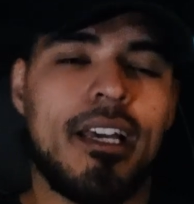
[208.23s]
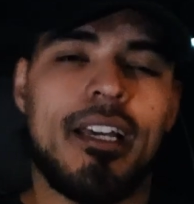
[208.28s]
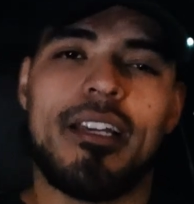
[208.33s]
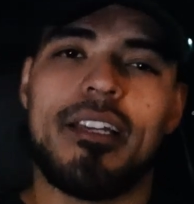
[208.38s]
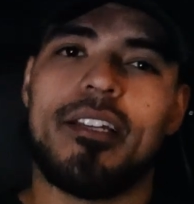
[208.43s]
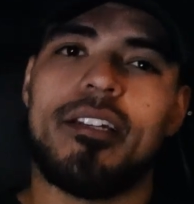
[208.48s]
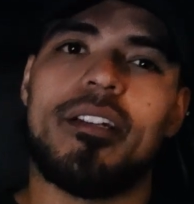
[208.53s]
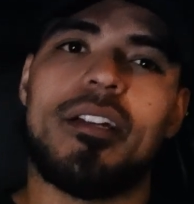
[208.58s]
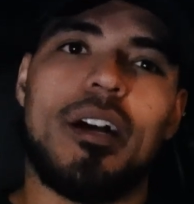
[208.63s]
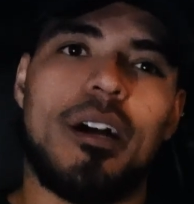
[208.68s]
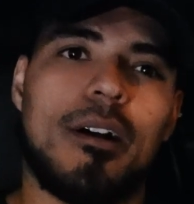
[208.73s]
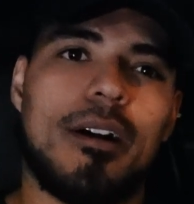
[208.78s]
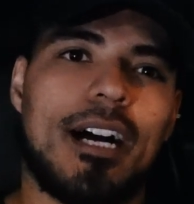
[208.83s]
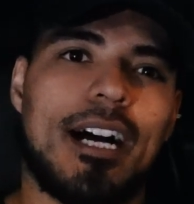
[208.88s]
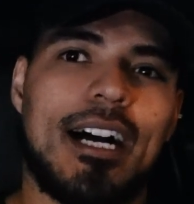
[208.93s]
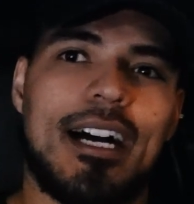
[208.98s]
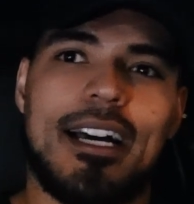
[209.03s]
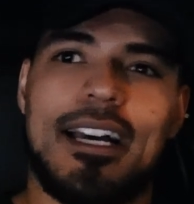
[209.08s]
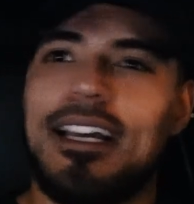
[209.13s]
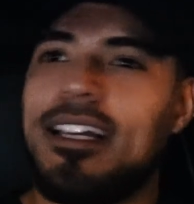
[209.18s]
you know,
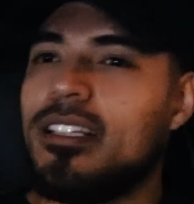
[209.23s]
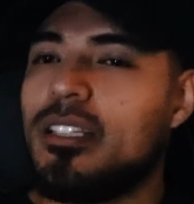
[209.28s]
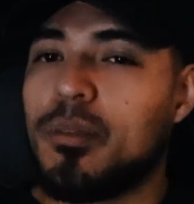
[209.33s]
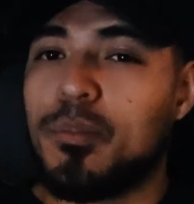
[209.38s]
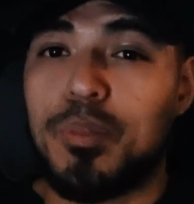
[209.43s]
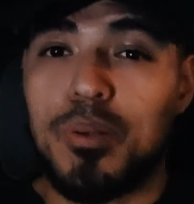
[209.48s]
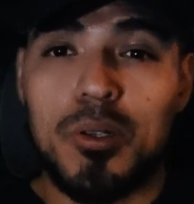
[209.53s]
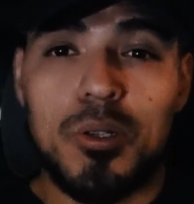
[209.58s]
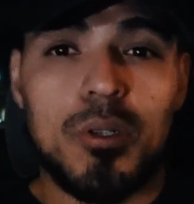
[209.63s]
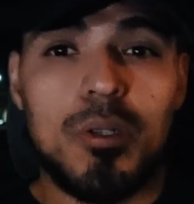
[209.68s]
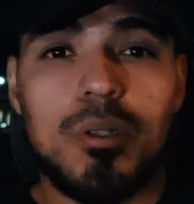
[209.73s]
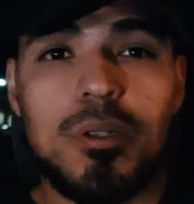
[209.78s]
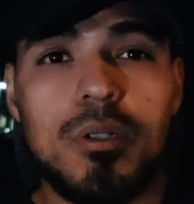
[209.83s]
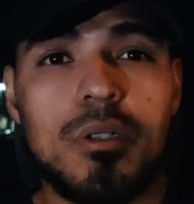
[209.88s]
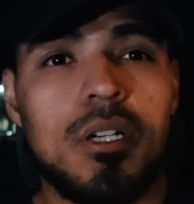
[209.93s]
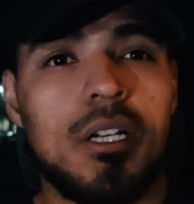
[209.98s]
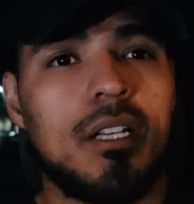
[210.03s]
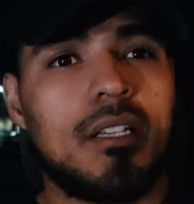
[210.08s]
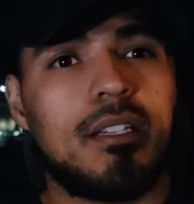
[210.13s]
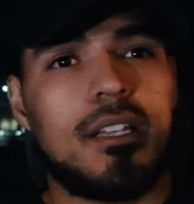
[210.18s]
uh, hitting the
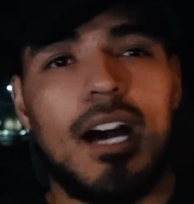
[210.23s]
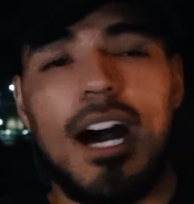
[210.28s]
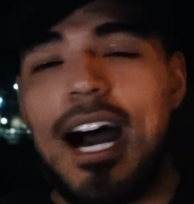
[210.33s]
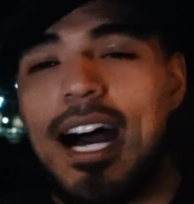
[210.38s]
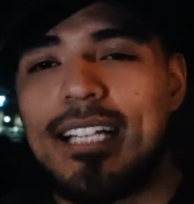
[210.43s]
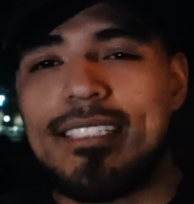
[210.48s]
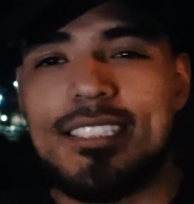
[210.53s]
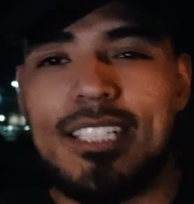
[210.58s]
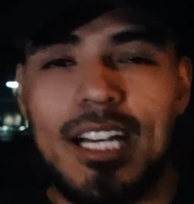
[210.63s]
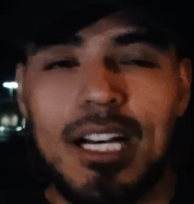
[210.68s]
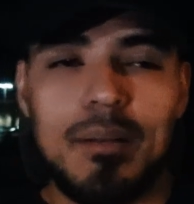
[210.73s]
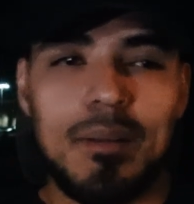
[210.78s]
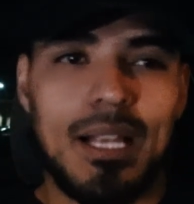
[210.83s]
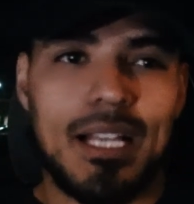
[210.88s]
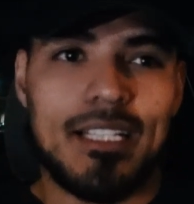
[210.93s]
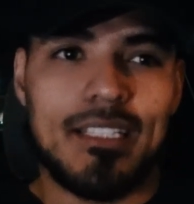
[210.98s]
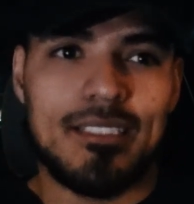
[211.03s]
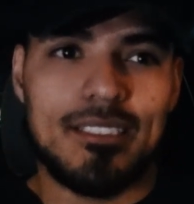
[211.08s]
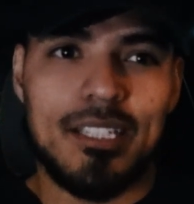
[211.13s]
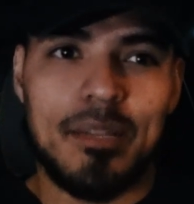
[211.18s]
pool, the hot tub,
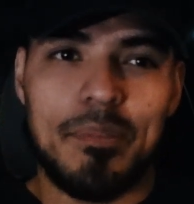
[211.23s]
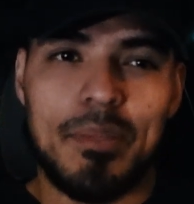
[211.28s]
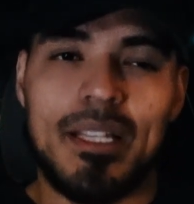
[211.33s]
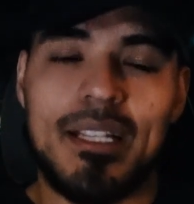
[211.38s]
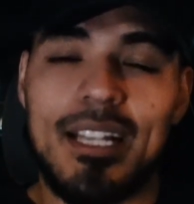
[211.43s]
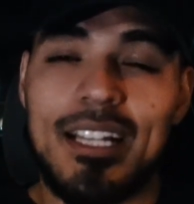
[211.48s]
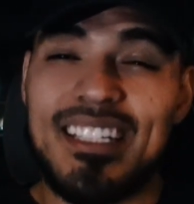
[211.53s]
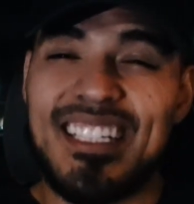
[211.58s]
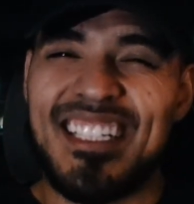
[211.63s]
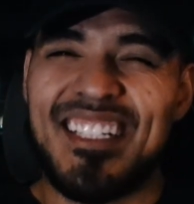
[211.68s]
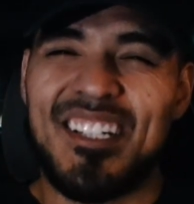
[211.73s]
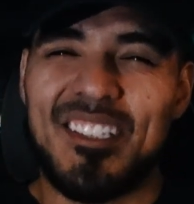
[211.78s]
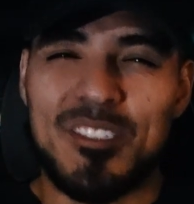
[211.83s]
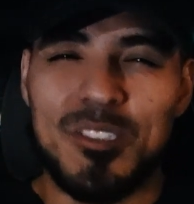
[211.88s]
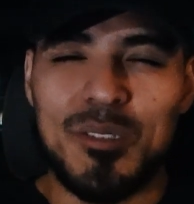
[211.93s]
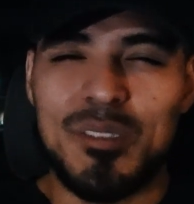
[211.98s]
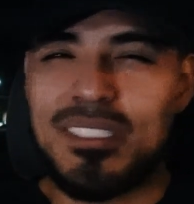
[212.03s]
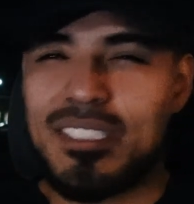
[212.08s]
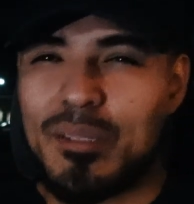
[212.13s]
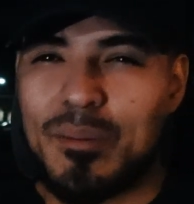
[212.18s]
like something, you know,
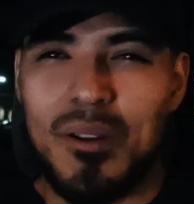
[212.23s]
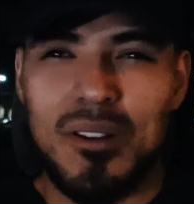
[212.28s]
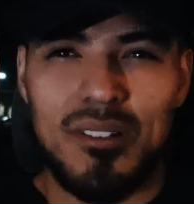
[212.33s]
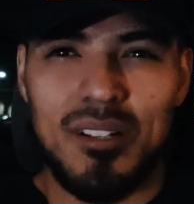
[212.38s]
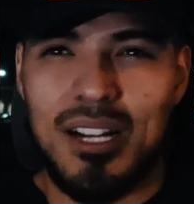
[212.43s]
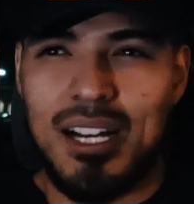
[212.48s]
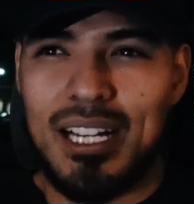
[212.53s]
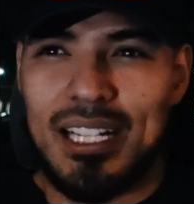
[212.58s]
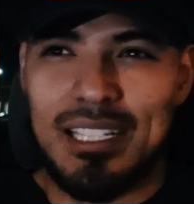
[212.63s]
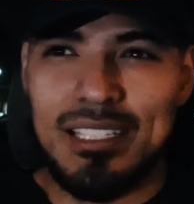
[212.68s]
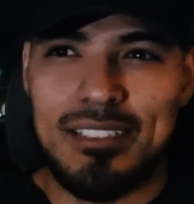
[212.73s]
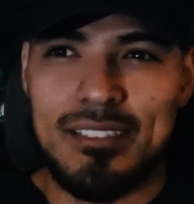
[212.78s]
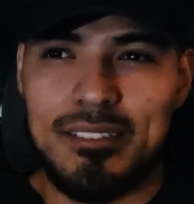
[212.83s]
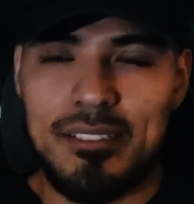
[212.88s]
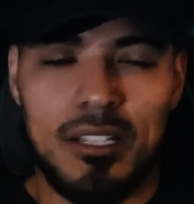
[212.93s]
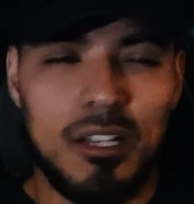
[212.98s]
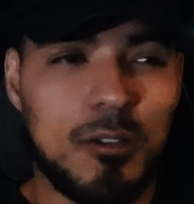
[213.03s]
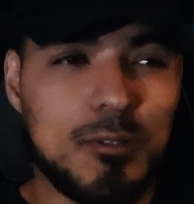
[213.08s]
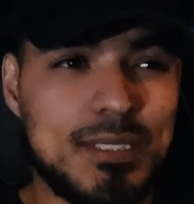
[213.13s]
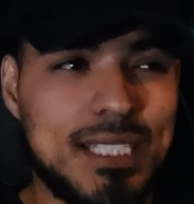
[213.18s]
doing some uh,
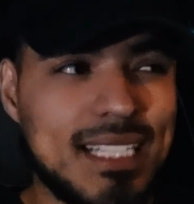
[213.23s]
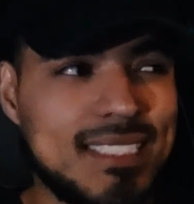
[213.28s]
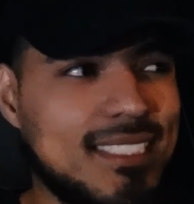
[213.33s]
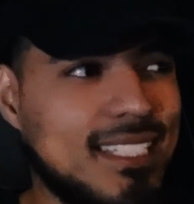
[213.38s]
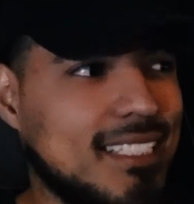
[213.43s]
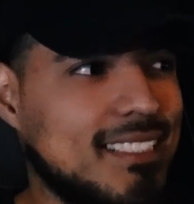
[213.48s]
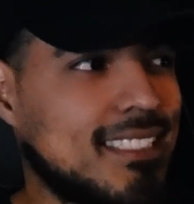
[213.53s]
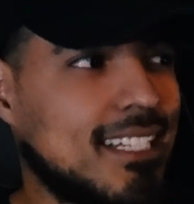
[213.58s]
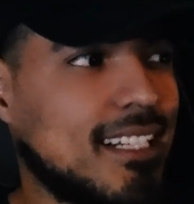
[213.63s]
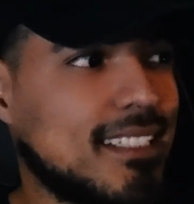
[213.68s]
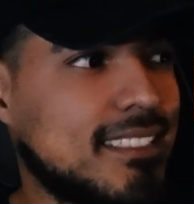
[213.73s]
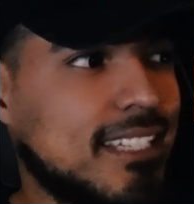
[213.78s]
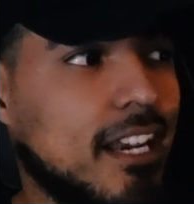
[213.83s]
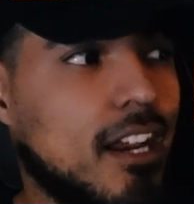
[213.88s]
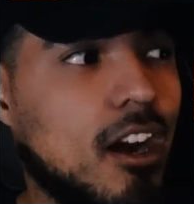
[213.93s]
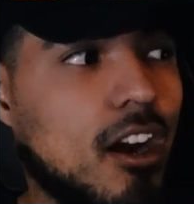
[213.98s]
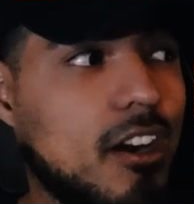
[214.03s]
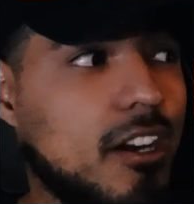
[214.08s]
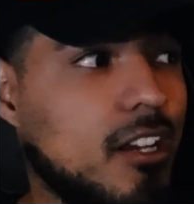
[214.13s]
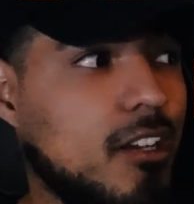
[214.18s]
low intensity steady state
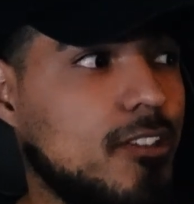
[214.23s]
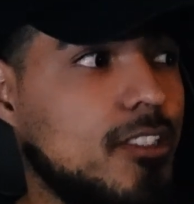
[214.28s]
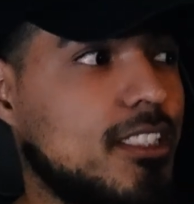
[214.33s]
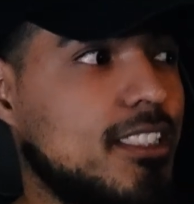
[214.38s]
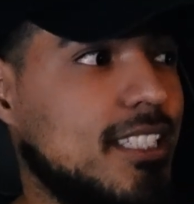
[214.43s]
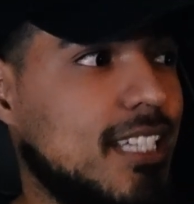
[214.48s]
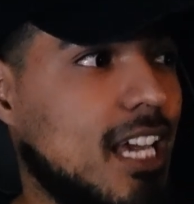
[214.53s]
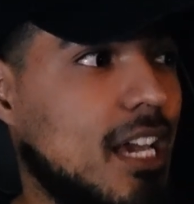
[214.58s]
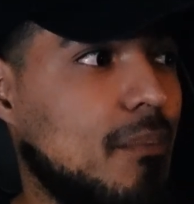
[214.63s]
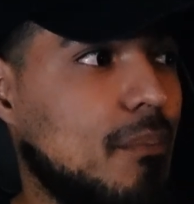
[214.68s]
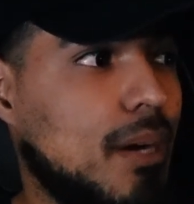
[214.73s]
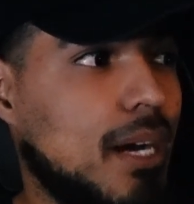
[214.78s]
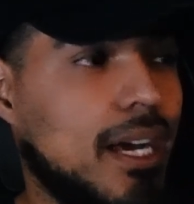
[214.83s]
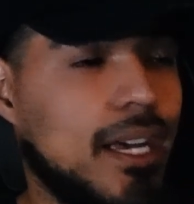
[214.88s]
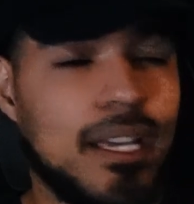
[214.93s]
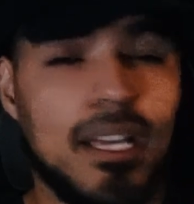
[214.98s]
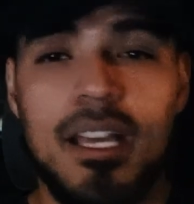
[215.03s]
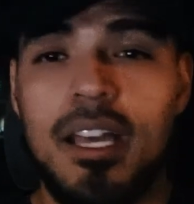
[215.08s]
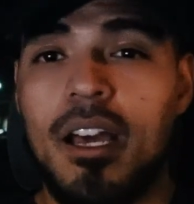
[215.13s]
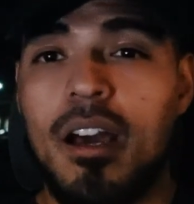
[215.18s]
cardio just to get
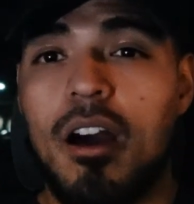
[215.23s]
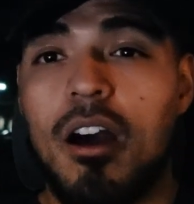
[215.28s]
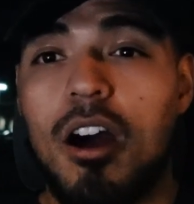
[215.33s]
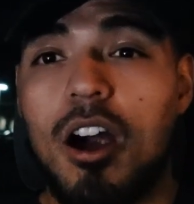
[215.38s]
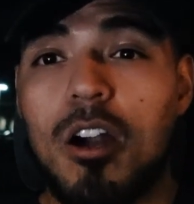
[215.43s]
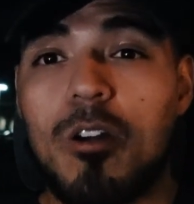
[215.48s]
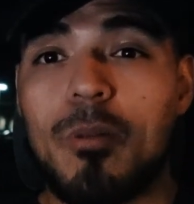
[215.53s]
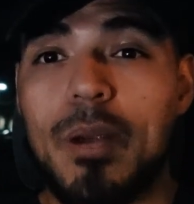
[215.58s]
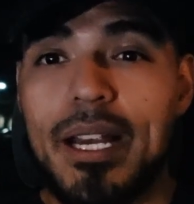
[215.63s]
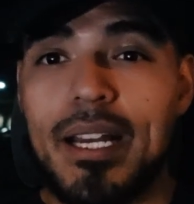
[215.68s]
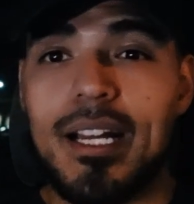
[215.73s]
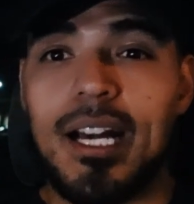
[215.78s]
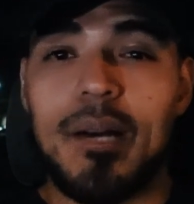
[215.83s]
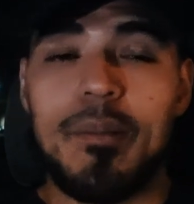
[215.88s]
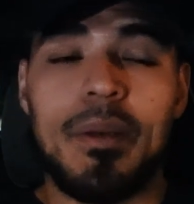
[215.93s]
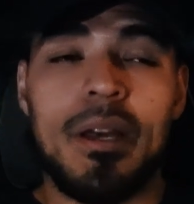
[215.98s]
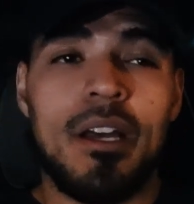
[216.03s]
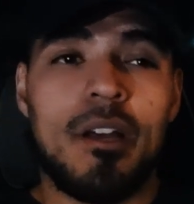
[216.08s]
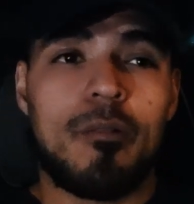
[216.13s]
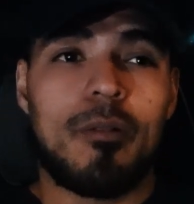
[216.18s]
my heart rate
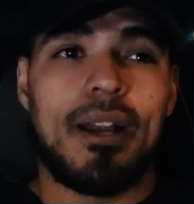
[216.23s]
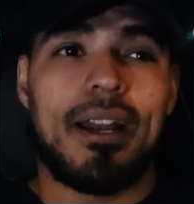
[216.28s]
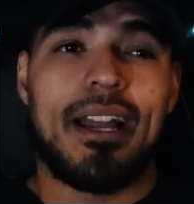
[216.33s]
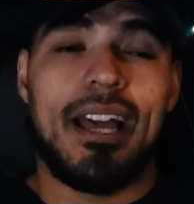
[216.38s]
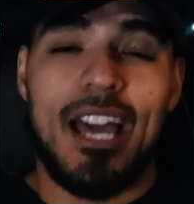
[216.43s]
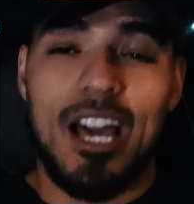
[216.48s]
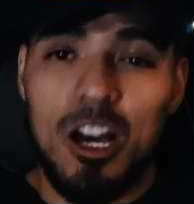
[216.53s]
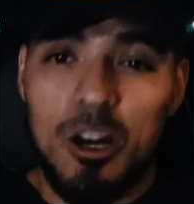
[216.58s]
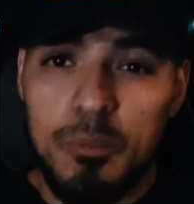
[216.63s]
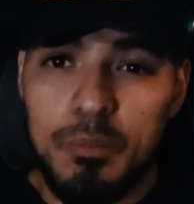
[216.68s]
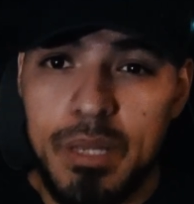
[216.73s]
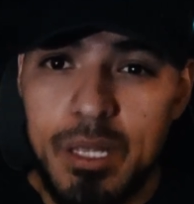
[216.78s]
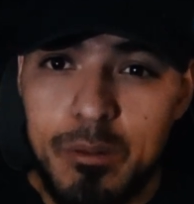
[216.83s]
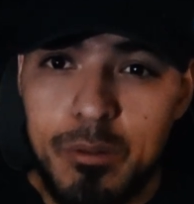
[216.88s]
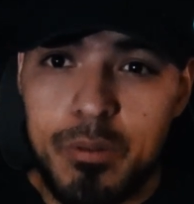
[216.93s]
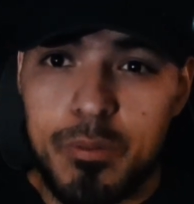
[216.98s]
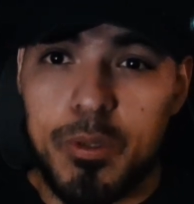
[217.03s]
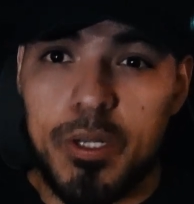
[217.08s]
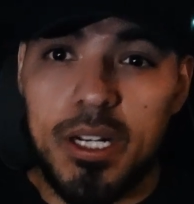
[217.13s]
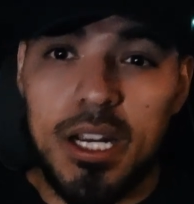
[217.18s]
up, right, to help me
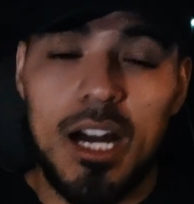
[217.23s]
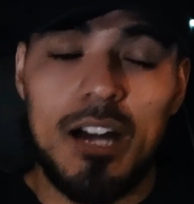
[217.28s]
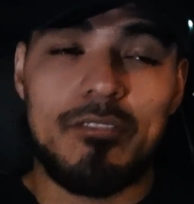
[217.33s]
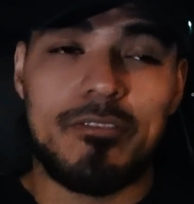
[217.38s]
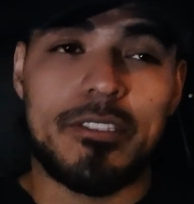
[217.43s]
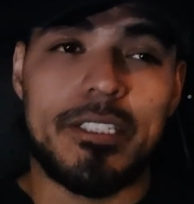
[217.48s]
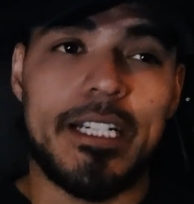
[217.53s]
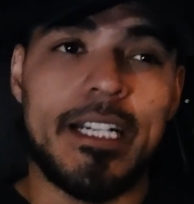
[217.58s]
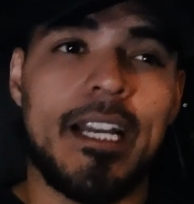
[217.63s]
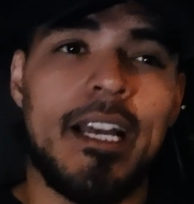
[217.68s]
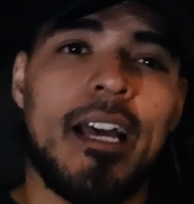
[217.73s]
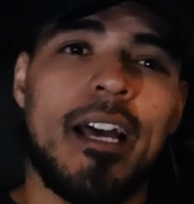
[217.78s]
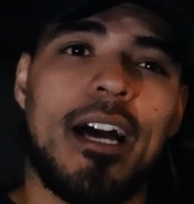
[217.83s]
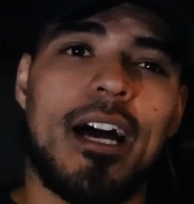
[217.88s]
with recovery.